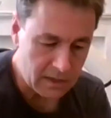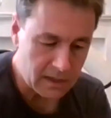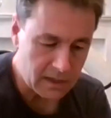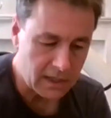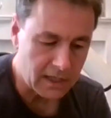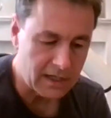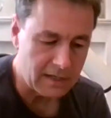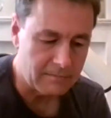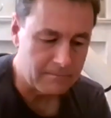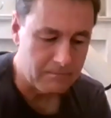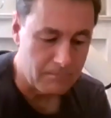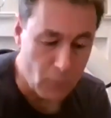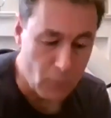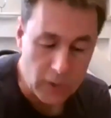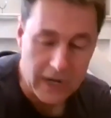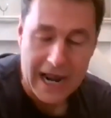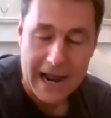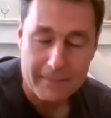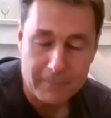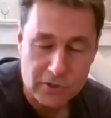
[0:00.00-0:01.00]
uh,
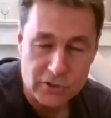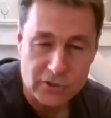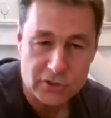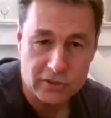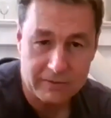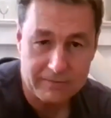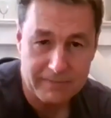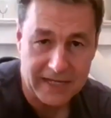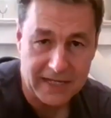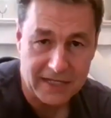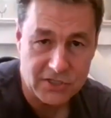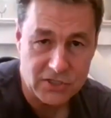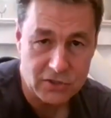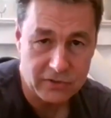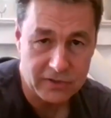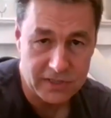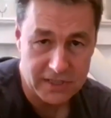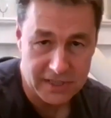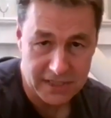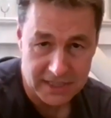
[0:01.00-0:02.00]
more aperture means you
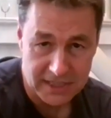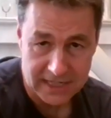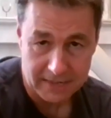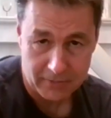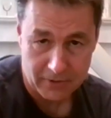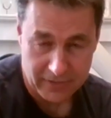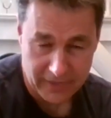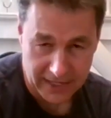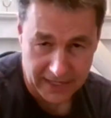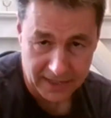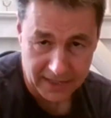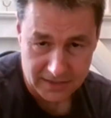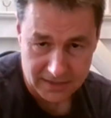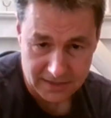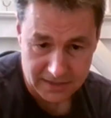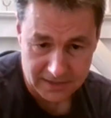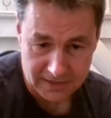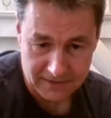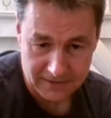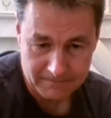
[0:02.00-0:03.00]
can see dimmer
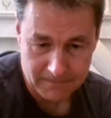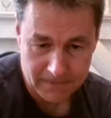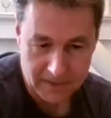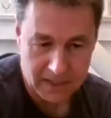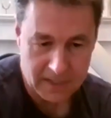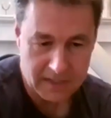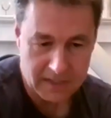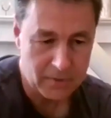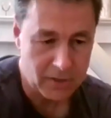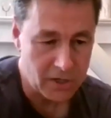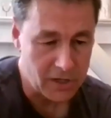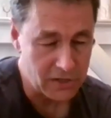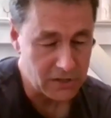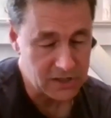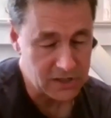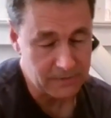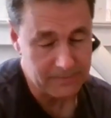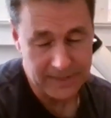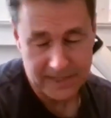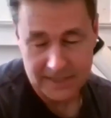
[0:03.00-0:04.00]
things, but it
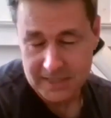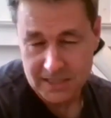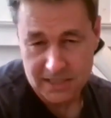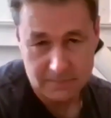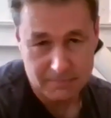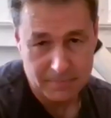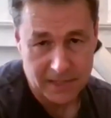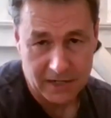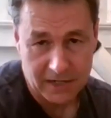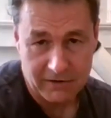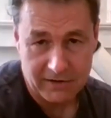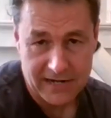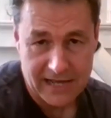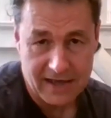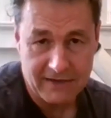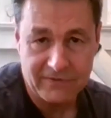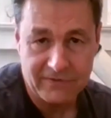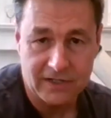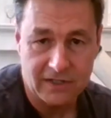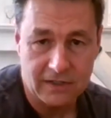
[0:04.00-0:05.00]
also means it's bigger and
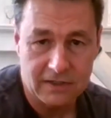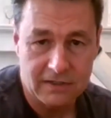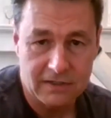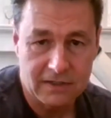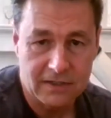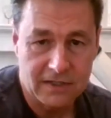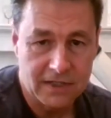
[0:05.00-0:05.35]
heavier.